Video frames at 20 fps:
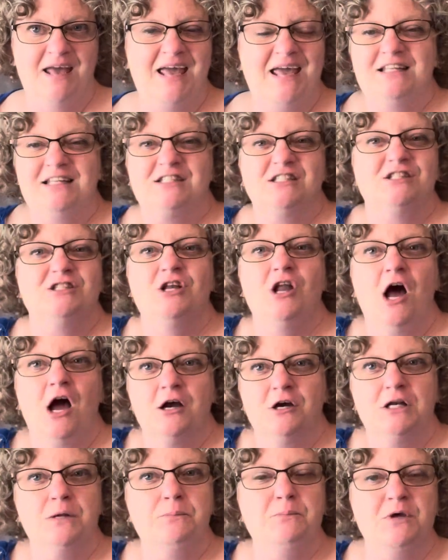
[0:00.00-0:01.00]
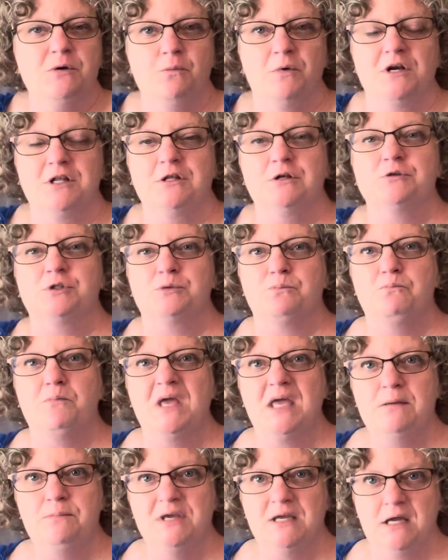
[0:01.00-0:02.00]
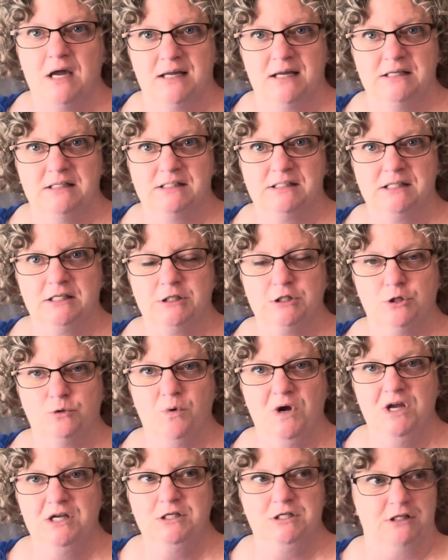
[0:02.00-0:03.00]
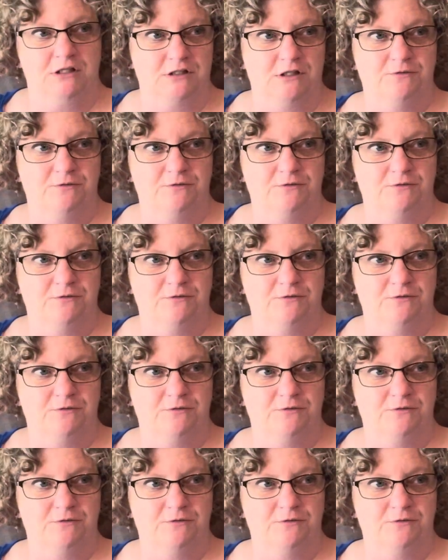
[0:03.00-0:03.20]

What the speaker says: it's not going to be one of those maybe kind of situations.